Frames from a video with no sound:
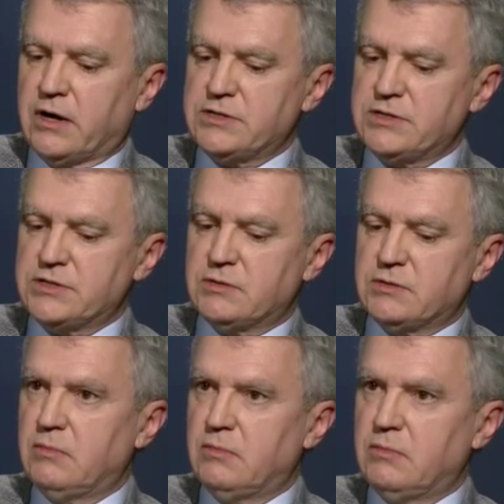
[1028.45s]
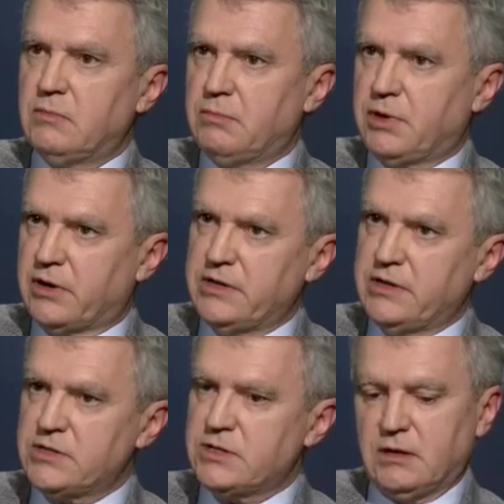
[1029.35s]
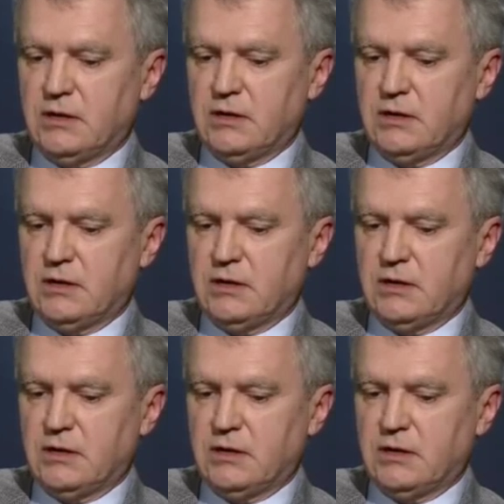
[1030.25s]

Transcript: our system, parties,